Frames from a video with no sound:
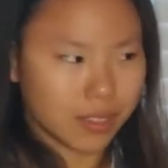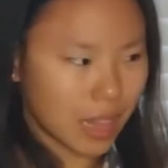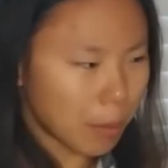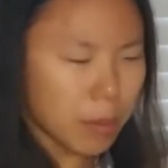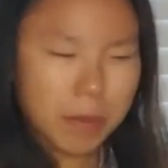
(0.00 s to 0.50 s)

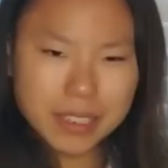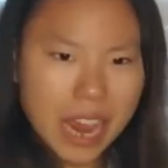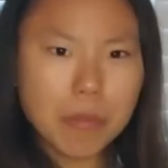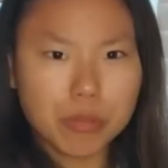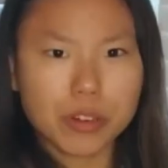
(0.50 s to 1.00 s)
that may be
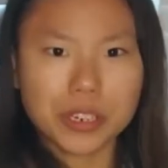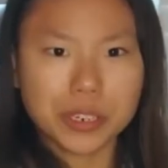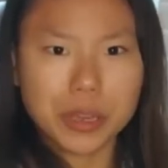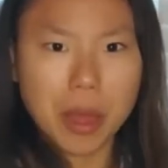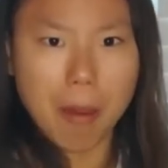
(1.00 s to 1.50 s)

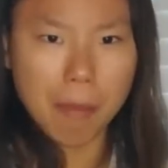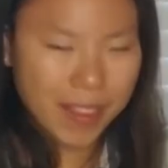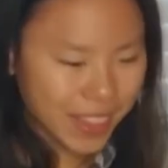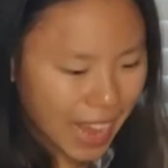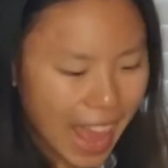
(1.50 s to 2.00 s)
temporal, but
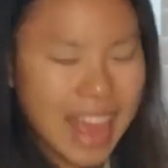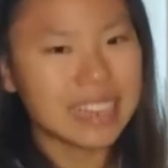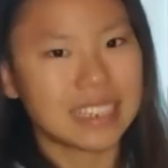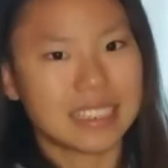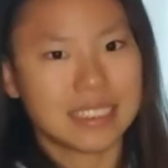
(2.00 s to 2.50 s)
at the end,